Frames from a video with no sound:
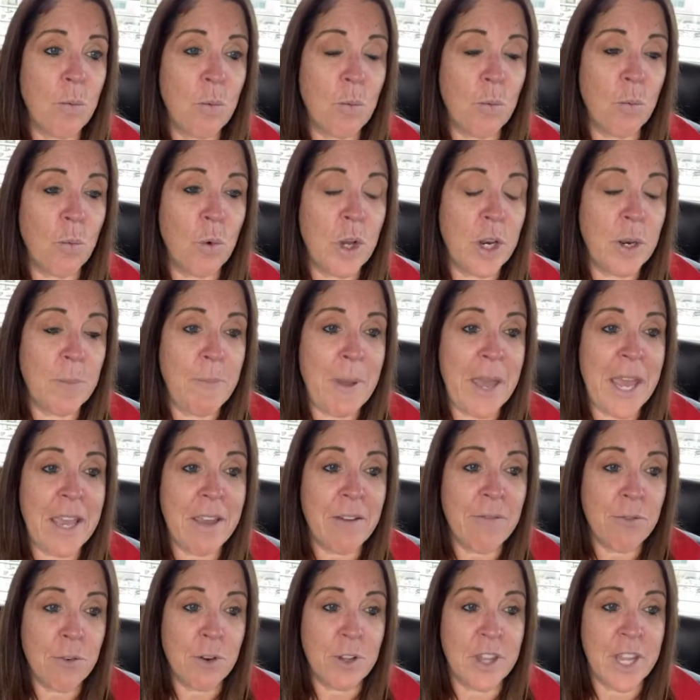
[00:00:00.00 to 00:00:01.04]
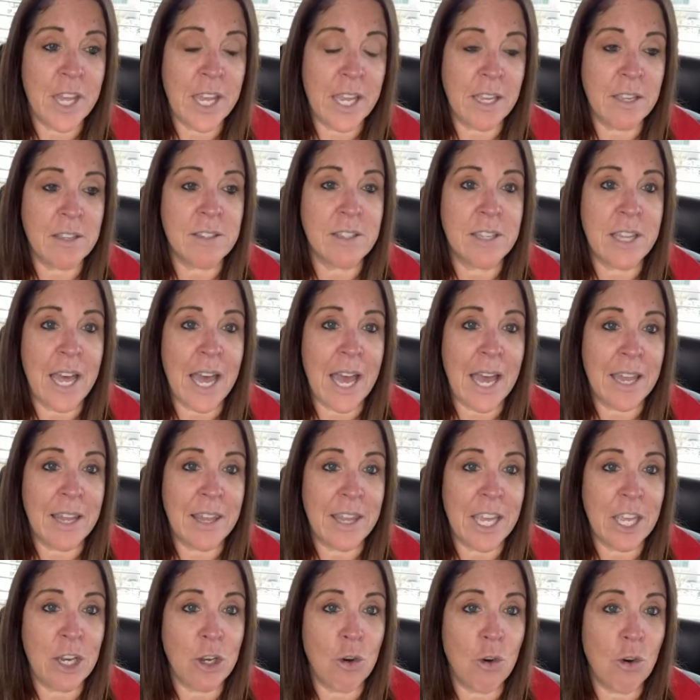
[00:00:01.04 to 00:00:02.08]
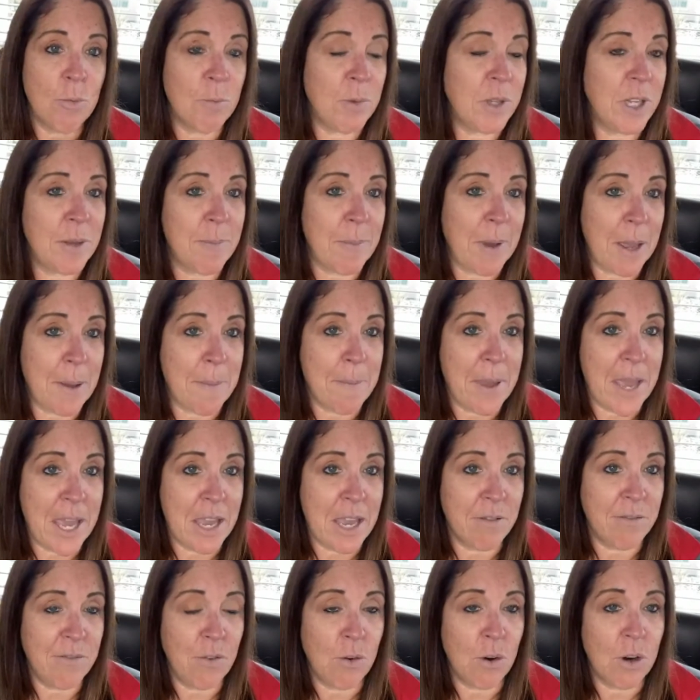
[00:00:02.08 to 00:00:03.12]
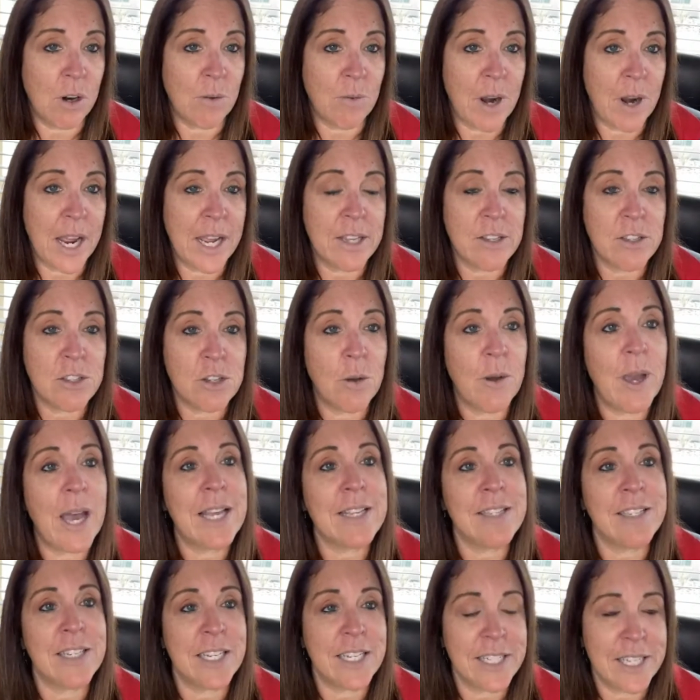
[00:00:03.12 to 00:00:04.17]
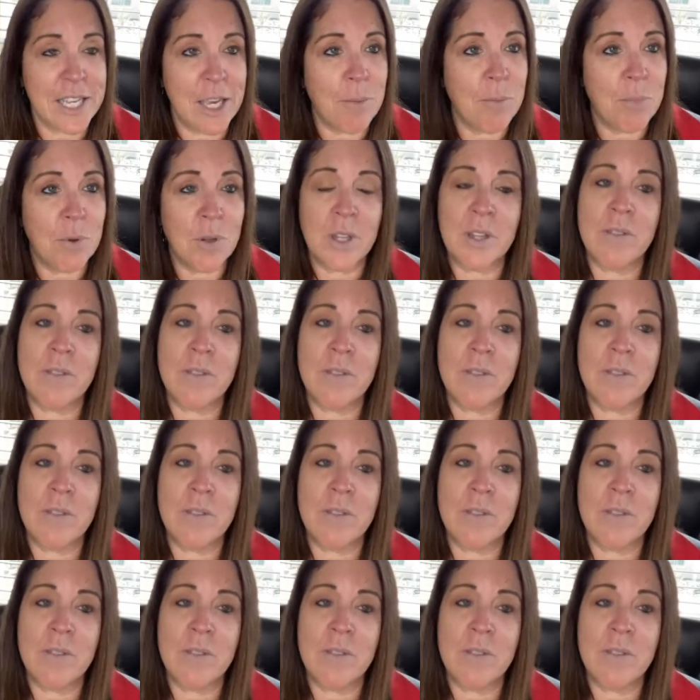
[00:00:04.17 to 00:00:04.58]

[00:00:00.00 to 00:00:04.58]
would pay for things that they normally might pay for, right? So as an example,